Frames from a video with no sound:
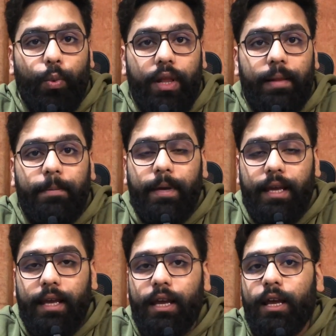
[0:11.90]
will
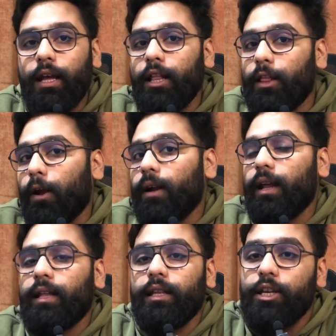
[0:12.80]
be not
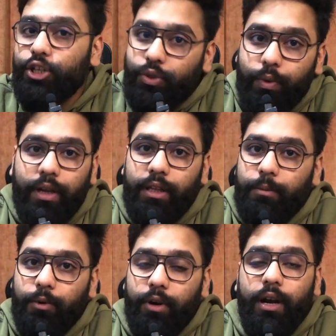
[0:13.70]
an issue
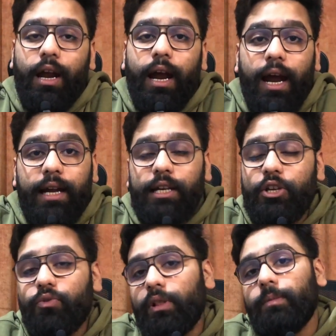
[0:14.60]
anymore, and
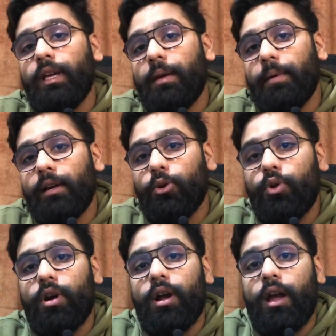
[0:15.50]
you will be able
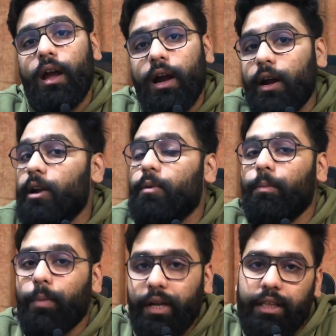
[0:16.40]
to earn
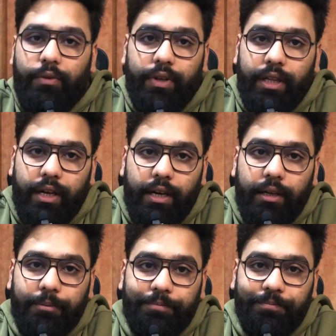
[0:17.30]
money with it.
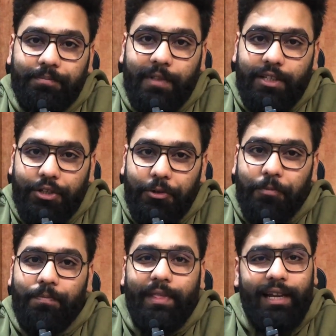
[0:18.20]

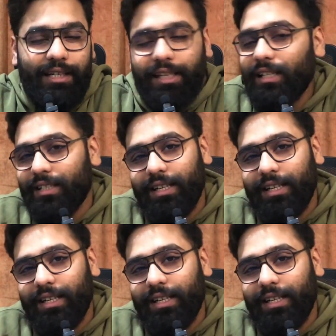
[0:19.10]
So let's get